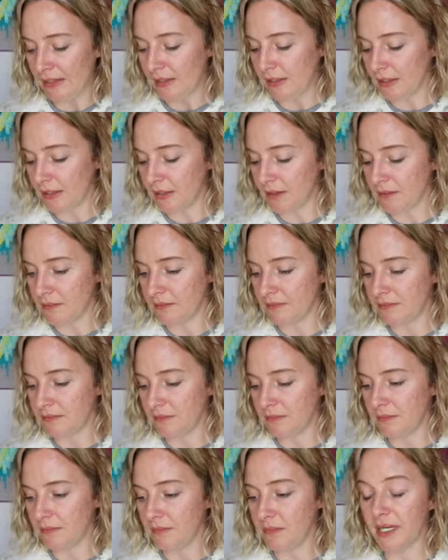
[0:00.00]

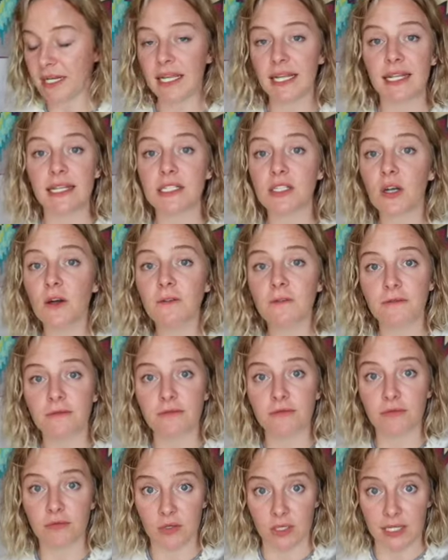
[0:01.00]
But again, it's all
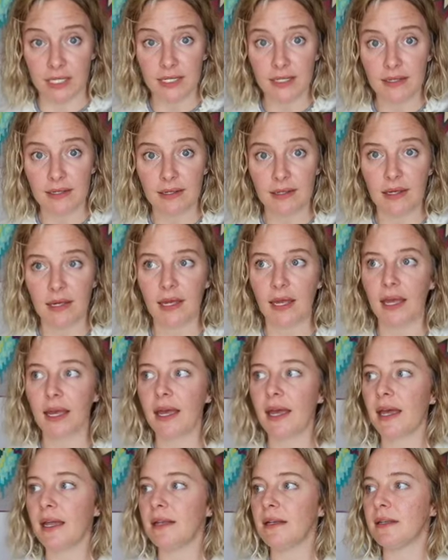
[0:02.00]
free,
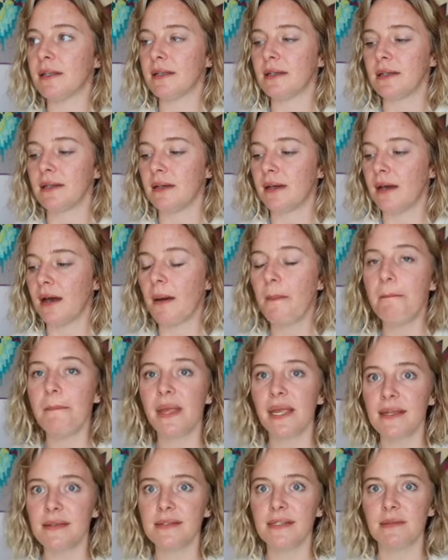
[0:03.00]
and
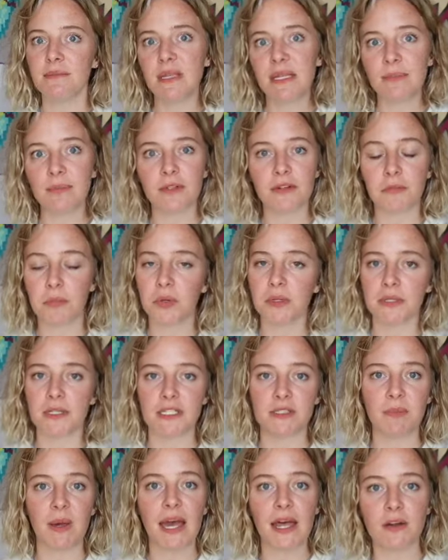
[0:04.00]
amazing people have put
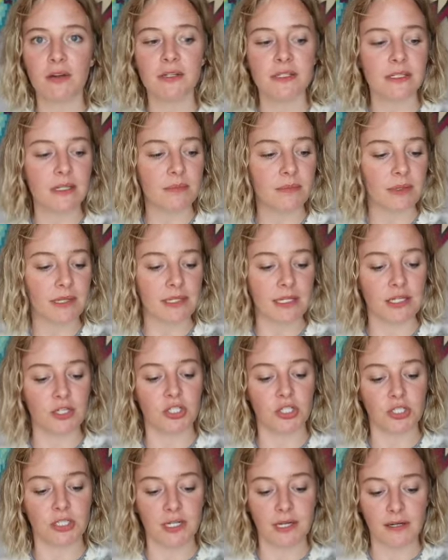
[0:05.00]
these patterns up and they
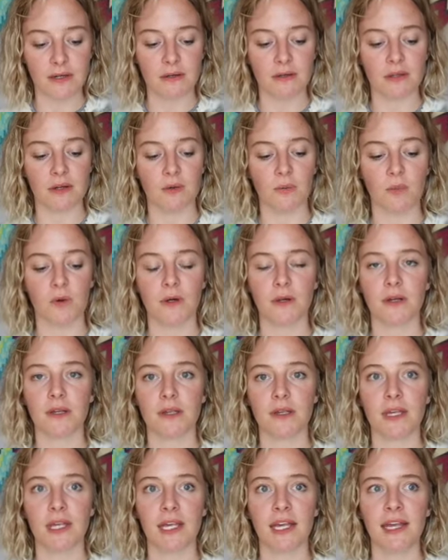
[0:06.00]
share their work.
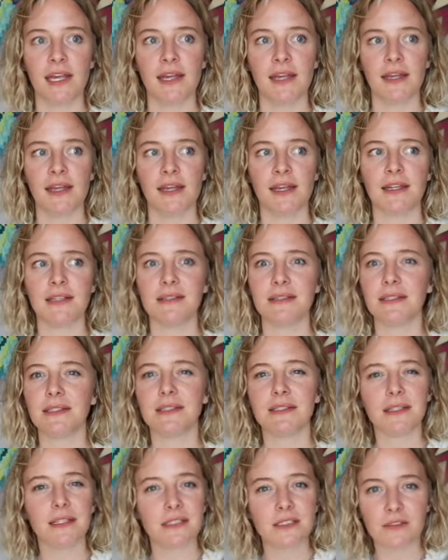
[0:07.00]
It's like
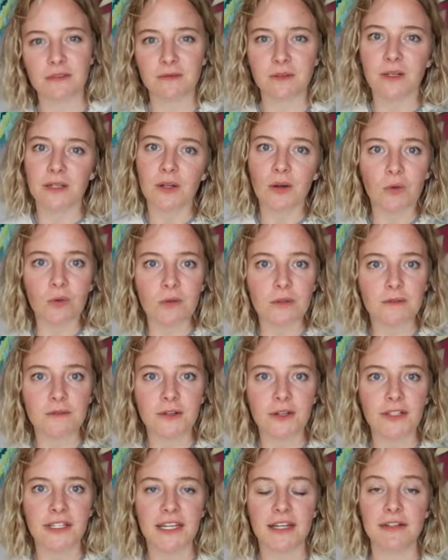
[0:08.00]
such a fun hole to
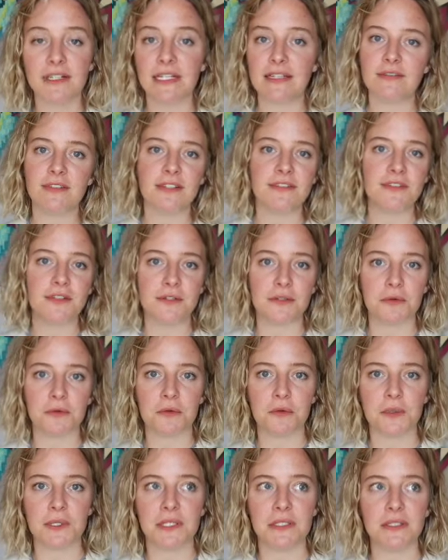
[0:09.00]
fall down, even if you
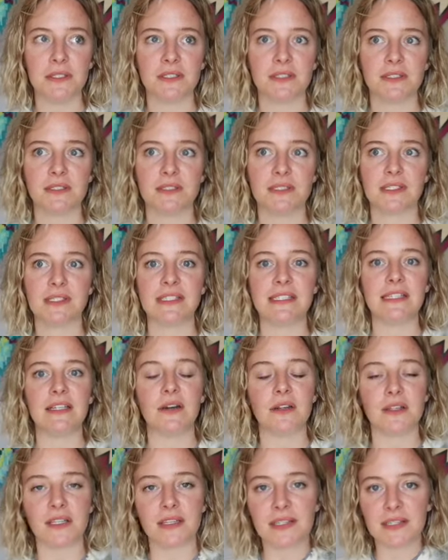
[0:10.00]
don't quilt, to see
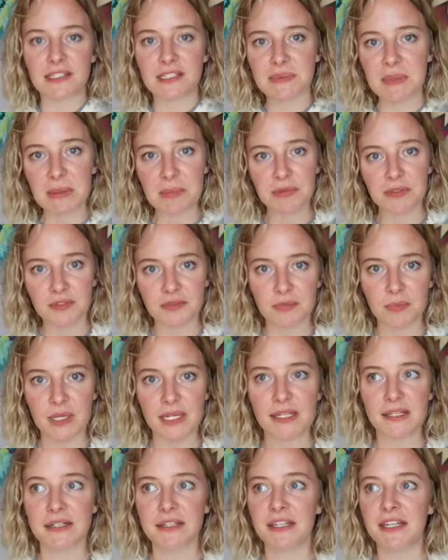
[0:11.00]
all the things people have
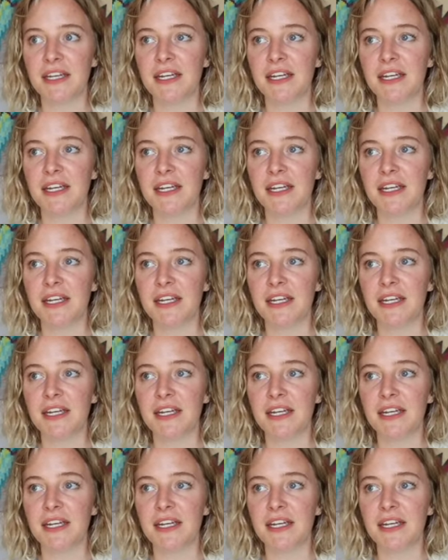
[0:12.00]
made.